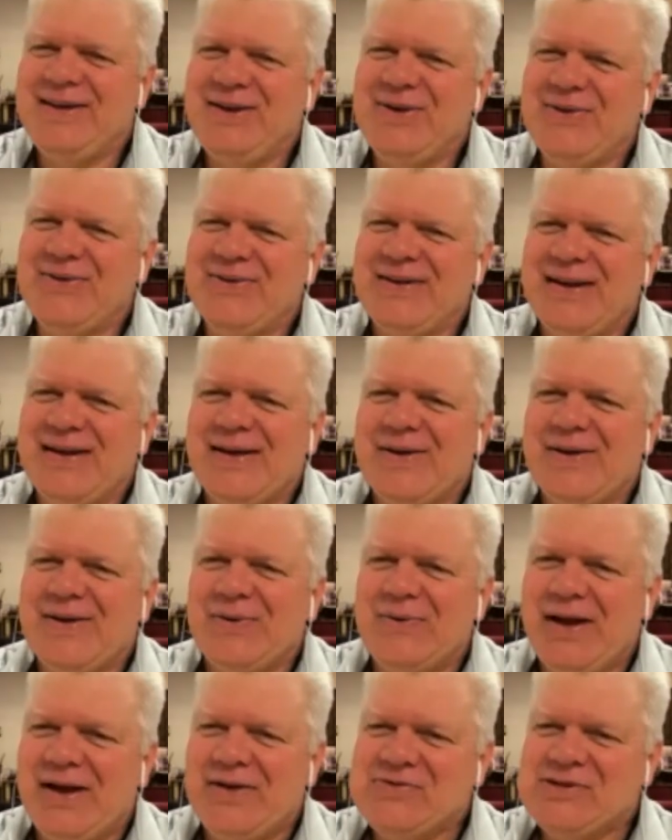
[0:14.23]
you.
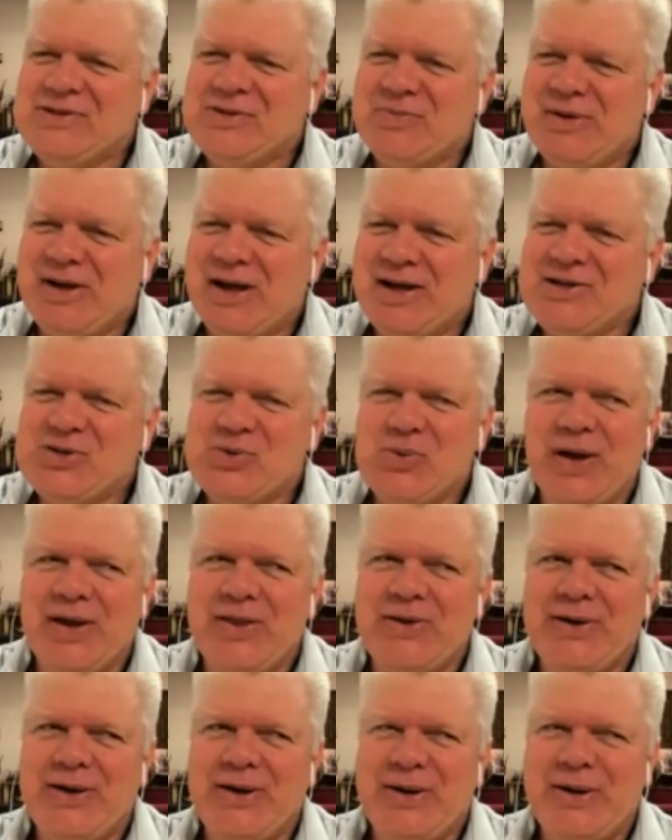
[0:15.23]
Uh, we have some nice
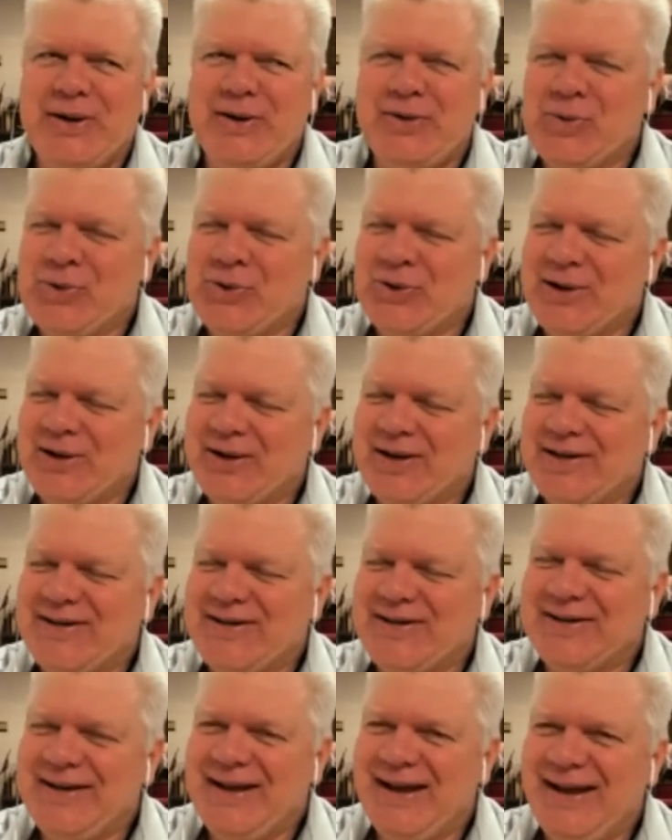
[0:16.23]
weather here in Oregon
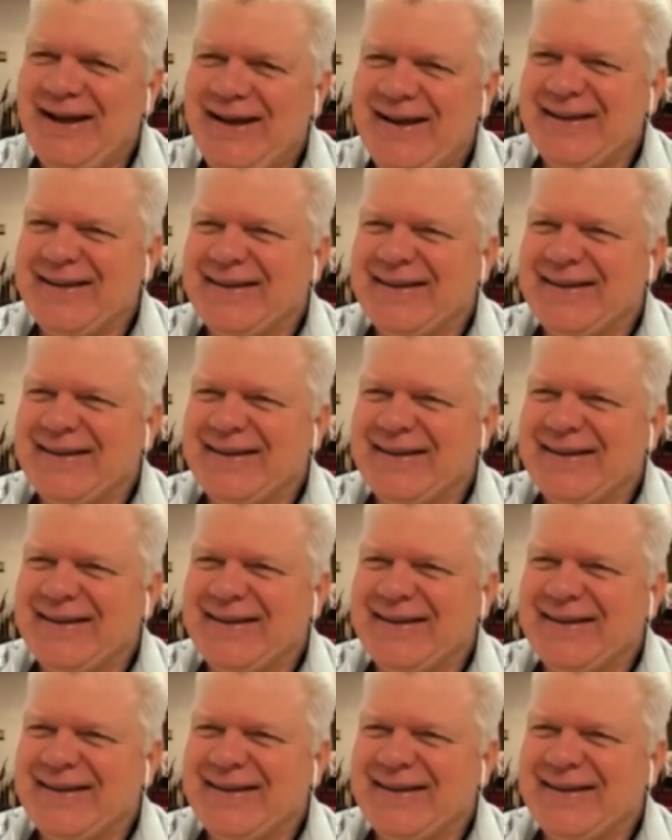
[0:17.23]
today.